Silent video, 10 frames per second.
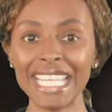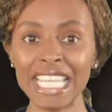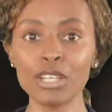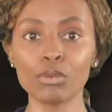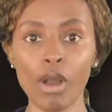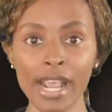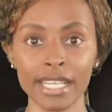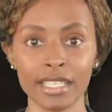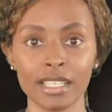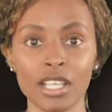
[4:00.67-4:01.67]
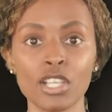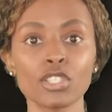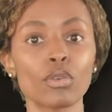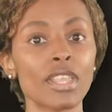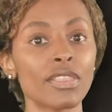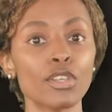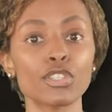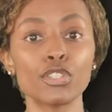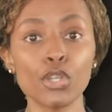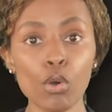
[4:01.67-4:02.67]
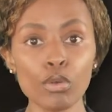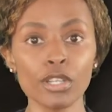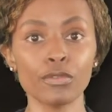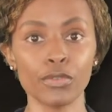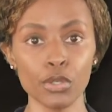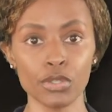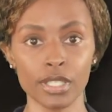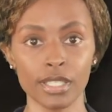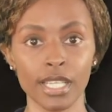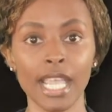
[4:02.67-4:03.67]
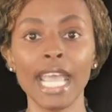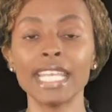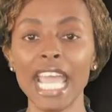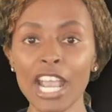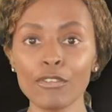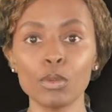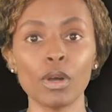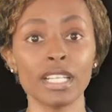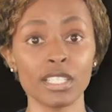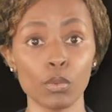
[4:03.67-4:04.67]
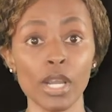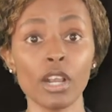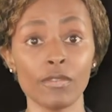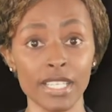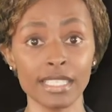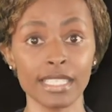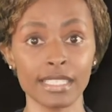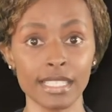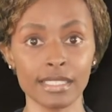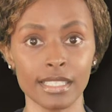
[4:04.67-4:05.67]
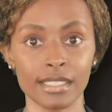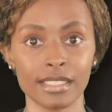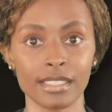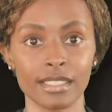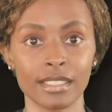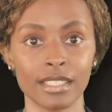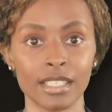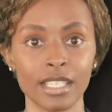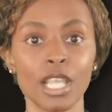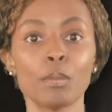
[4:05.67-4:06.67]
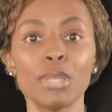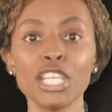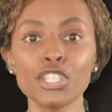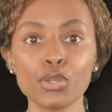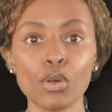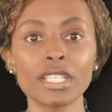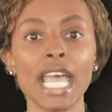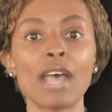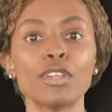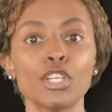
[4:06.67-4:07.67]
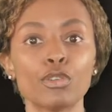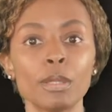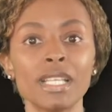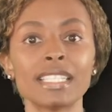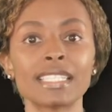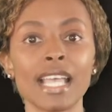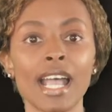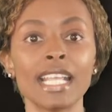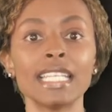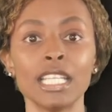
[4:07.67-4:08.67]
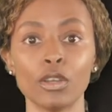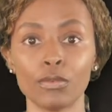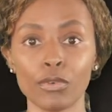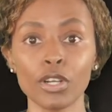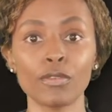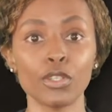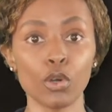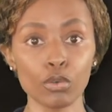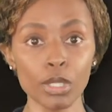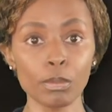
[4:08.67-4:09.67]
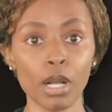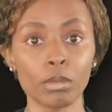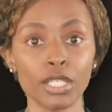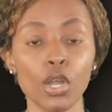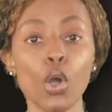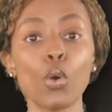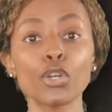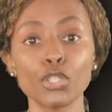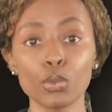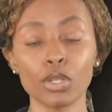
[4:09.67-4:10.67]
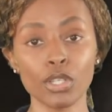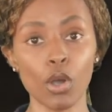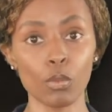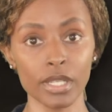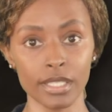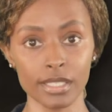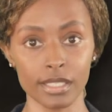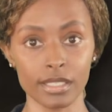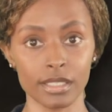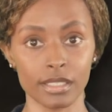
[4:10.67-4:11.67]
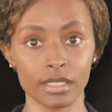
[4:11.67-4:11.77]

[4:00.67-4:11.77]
in writing so that there's no confusion and everyone is aware of its existence. Be sure to have an agreement signed in front of a notary public or two adult witnesses.